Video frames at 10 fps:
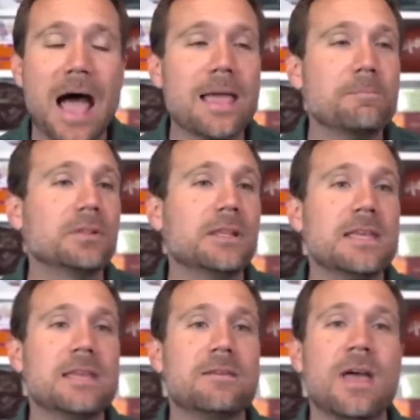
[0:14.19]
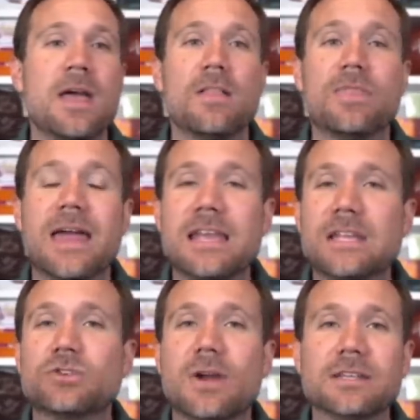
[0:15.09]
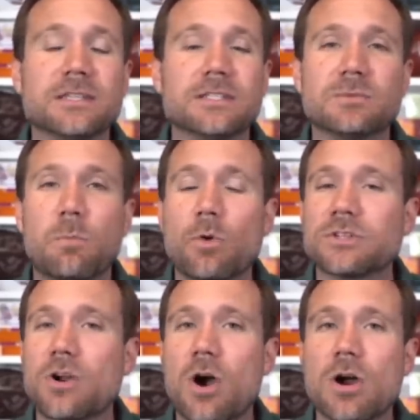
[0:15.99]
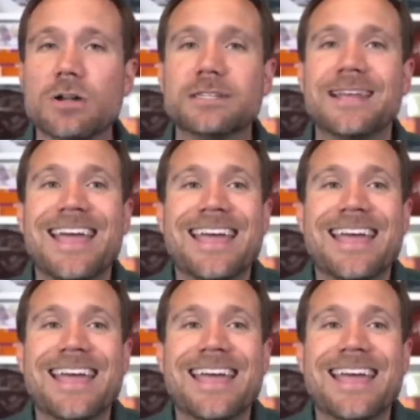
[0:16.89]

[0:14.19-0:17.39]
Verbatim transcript: I believe that interest in sports cards